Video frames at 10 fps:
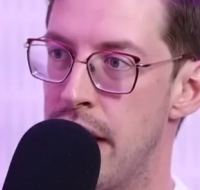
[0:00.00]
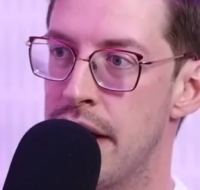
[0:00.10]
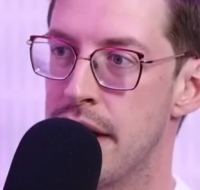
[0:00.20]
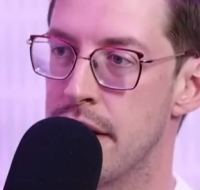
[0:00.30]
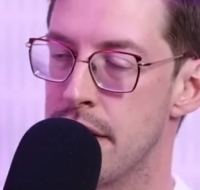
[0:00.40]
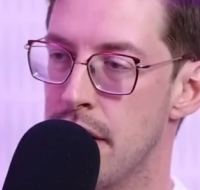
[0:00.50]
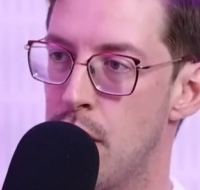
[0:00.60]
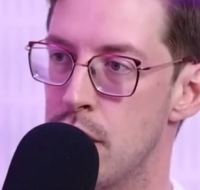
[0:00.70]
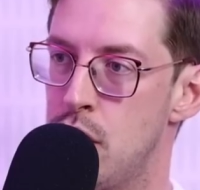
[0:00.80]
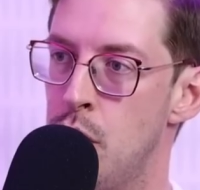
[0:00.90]
We hand out
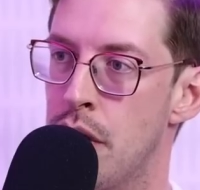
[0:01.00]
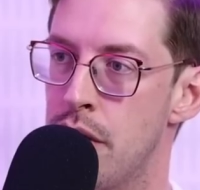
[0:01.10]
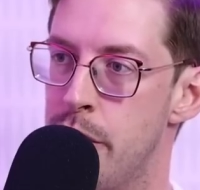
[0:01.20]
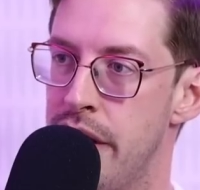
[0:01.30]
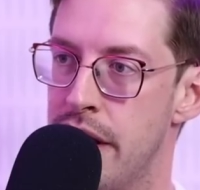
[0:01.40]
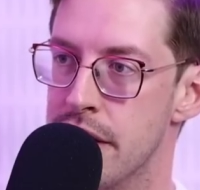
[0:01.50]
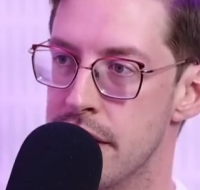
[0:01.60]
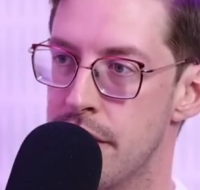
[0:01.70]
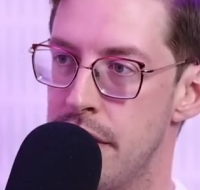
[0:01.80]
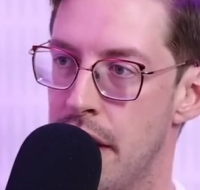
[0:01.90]
over 200
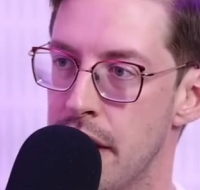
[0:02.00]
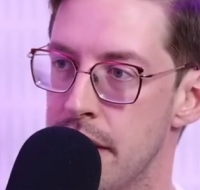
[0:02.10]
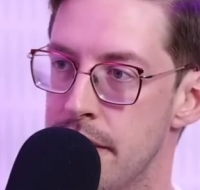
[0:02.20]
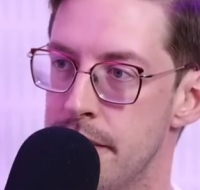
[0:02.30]
bananas every night.